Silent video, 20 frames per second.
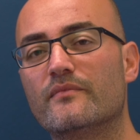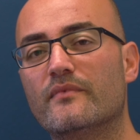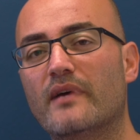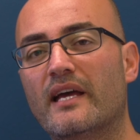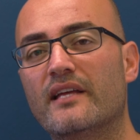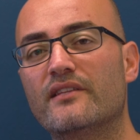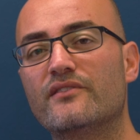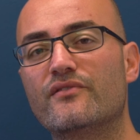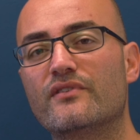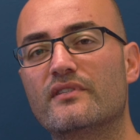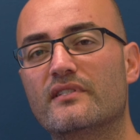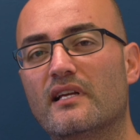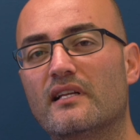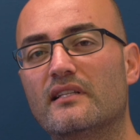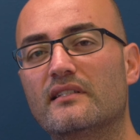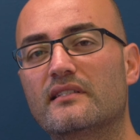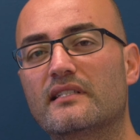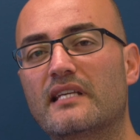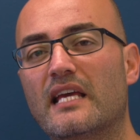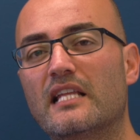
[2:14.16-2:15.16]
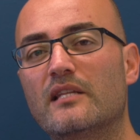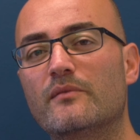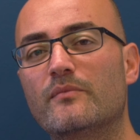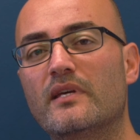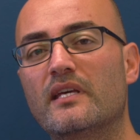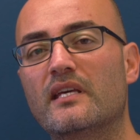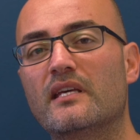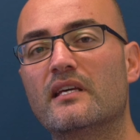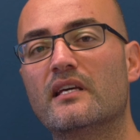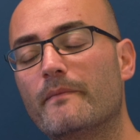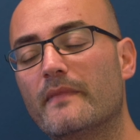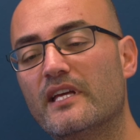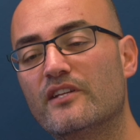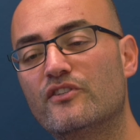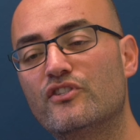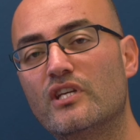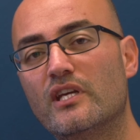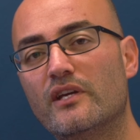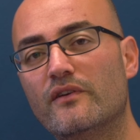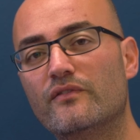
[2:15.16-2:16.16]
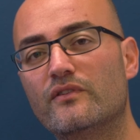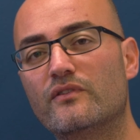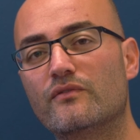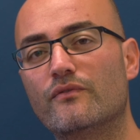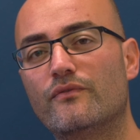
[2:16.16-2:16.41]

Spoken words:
end result can be achieved